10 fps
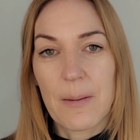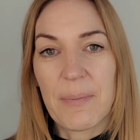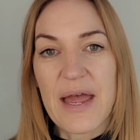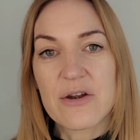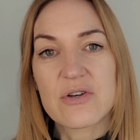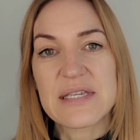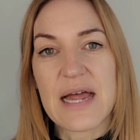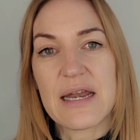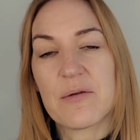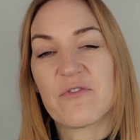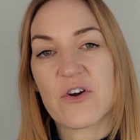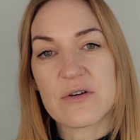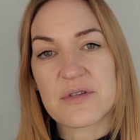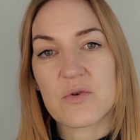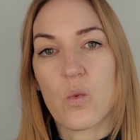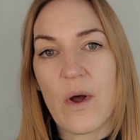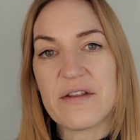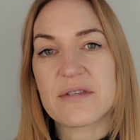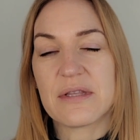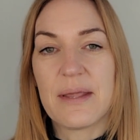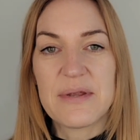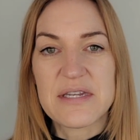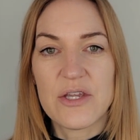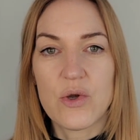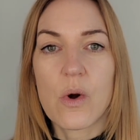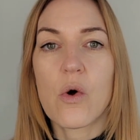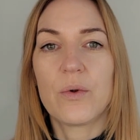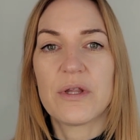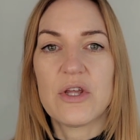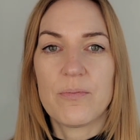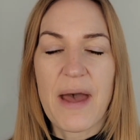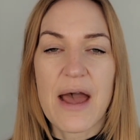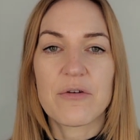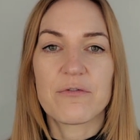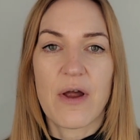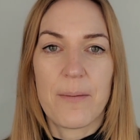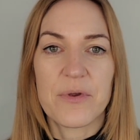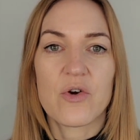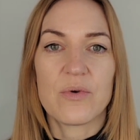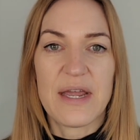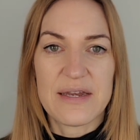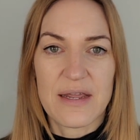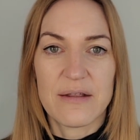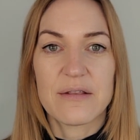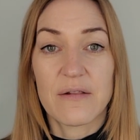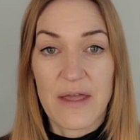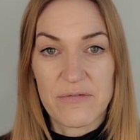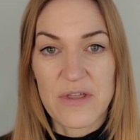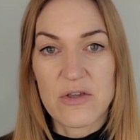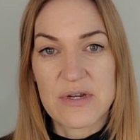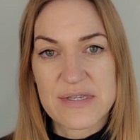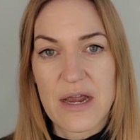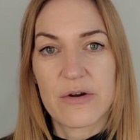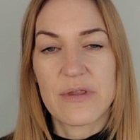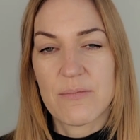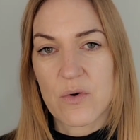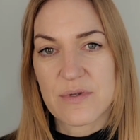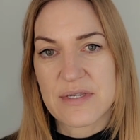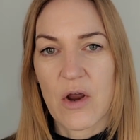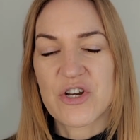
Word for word: by understanding first what is limiting you or holding you back from creating the life that you desire the most.